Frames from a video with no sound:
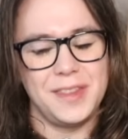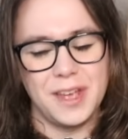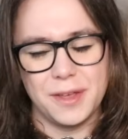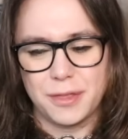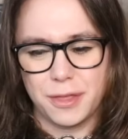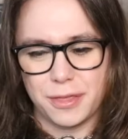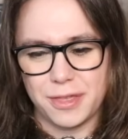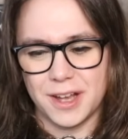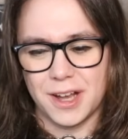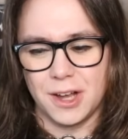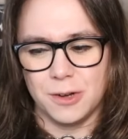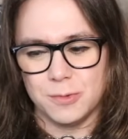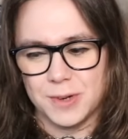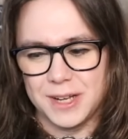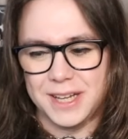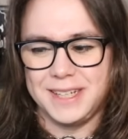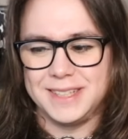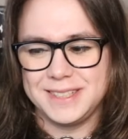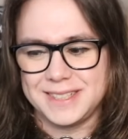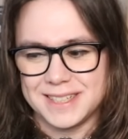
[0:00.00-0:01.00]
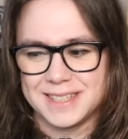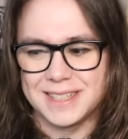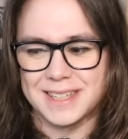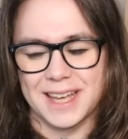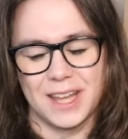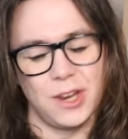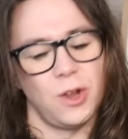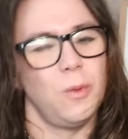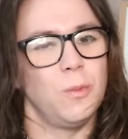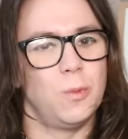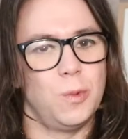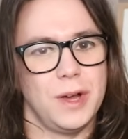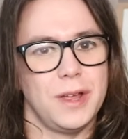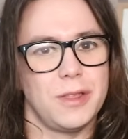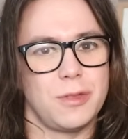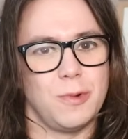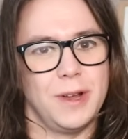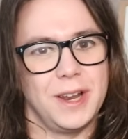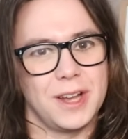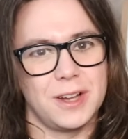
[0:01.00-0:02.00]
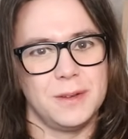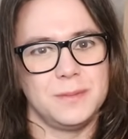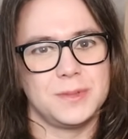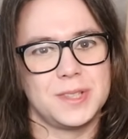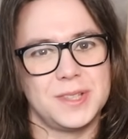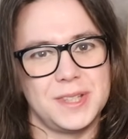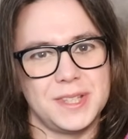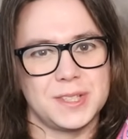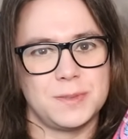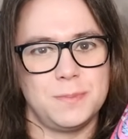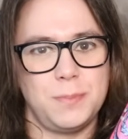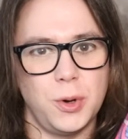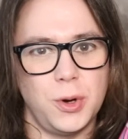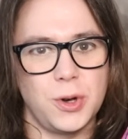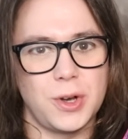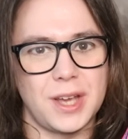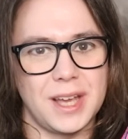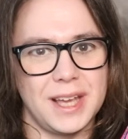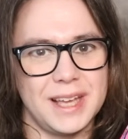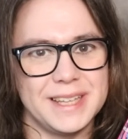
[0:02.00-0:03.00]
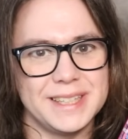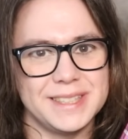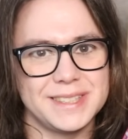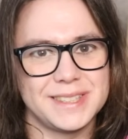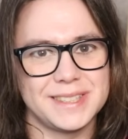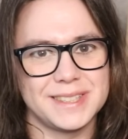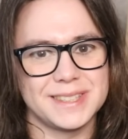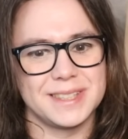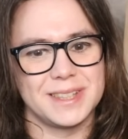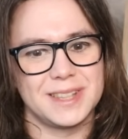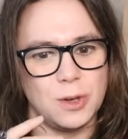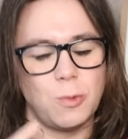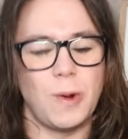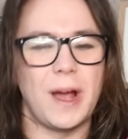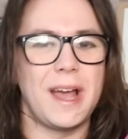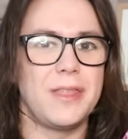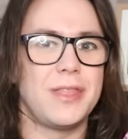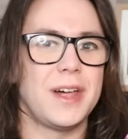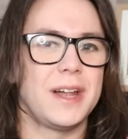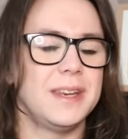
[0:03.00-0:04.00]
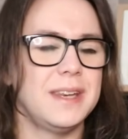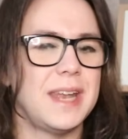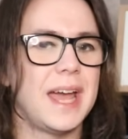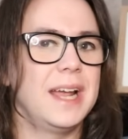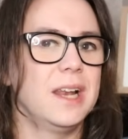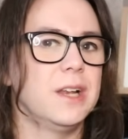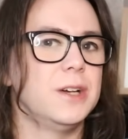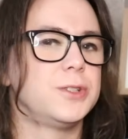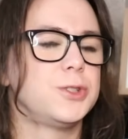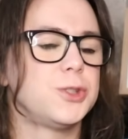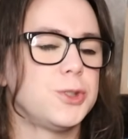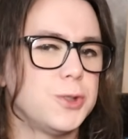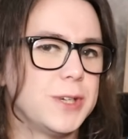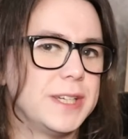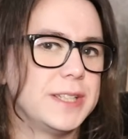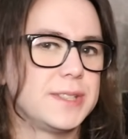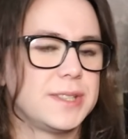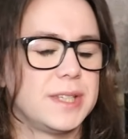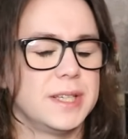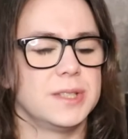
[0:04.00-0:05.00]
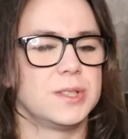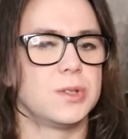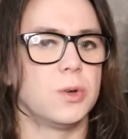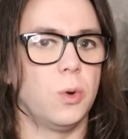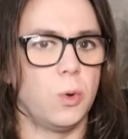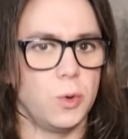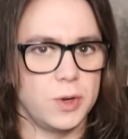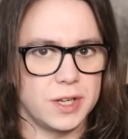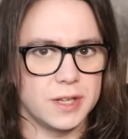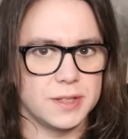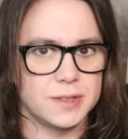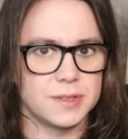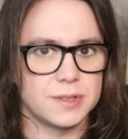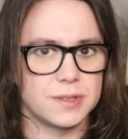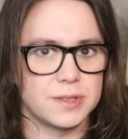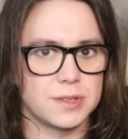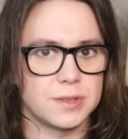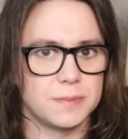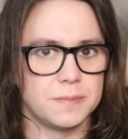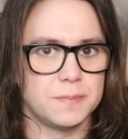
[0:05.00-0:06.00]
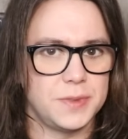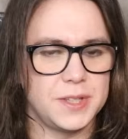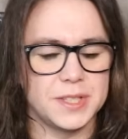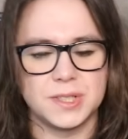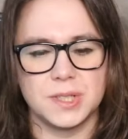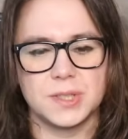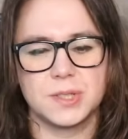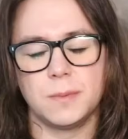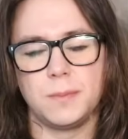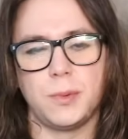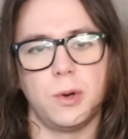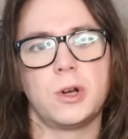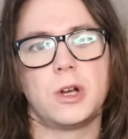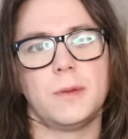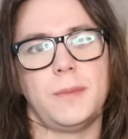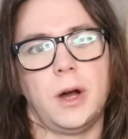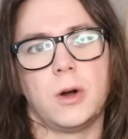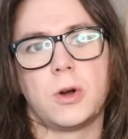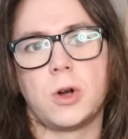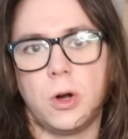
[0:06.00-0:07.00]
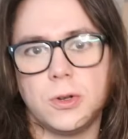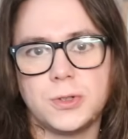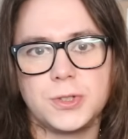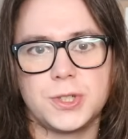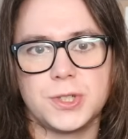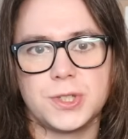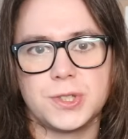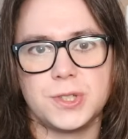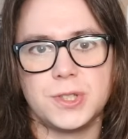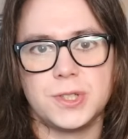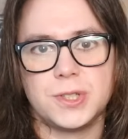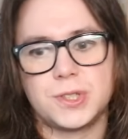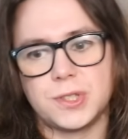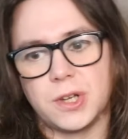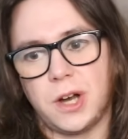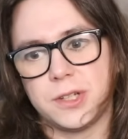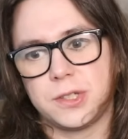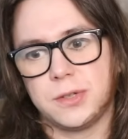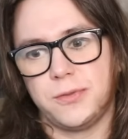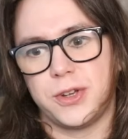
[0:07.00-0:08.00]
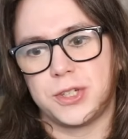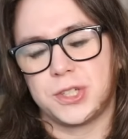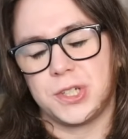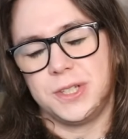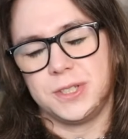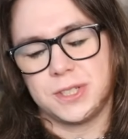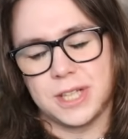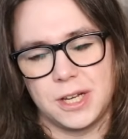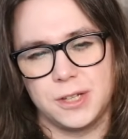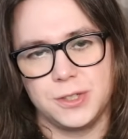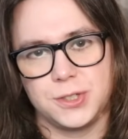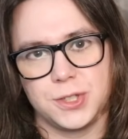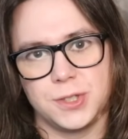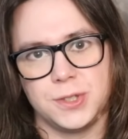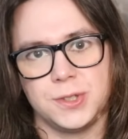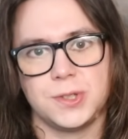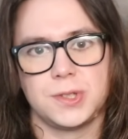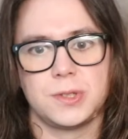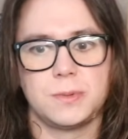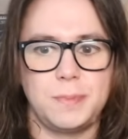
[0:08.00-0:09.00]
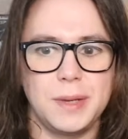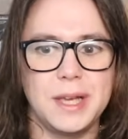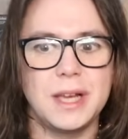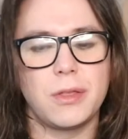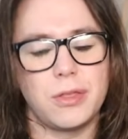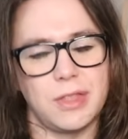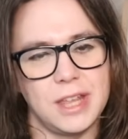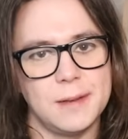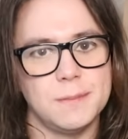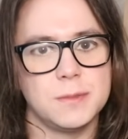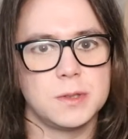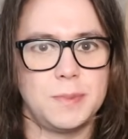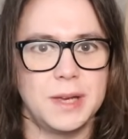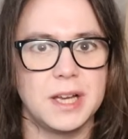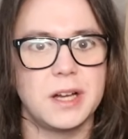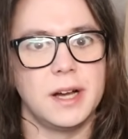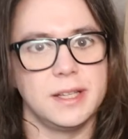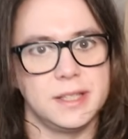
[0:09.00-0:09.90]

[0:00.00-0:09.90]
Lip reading: And the other thing I really didn't get on with when it comes to this book is the way that Nayler treats his audience. This is a book about consciousness, artificial intelligence, big themes, big